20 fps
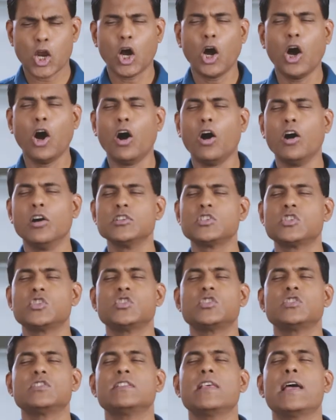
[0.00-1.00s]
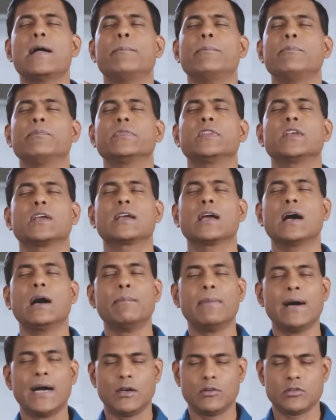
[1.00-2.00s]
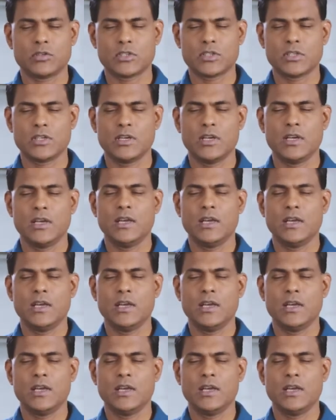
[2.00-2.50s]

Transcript: cause them to come out